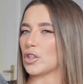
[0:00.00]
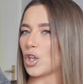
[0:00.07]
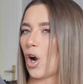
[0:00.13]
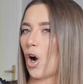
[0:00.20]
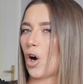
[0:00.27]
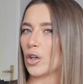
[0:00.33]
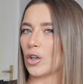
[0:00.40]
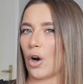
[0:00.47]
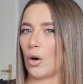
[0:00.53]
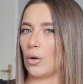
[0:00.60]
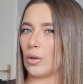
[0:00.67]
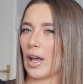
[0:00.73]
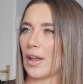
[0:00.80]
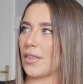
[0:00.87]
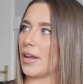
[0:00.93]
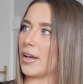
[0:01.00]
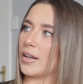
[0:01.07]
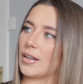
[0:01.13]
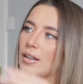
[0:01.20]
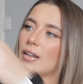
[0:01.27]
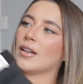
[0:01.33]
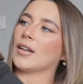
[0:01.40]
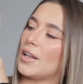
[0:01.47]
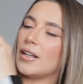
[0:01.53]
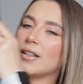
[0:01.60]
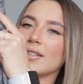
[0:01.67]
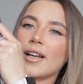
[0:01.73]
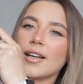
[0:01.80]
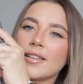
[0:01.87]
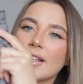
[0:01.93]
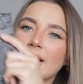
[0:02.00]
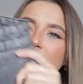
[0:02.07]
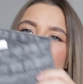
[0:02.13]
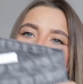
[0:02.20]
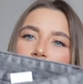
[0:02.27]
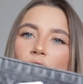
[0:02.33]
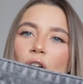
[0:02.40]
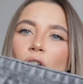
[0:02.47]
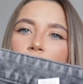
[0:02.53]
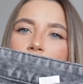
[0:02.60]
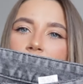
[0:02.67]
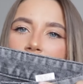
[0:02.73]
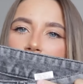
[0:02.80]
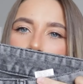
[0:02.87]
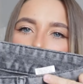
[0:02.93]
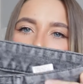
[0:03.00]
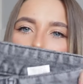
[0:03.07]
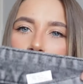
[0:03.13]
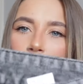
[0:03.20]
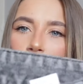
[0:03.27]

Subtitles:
charcoal, I think. They look like this. They've got obviously the belt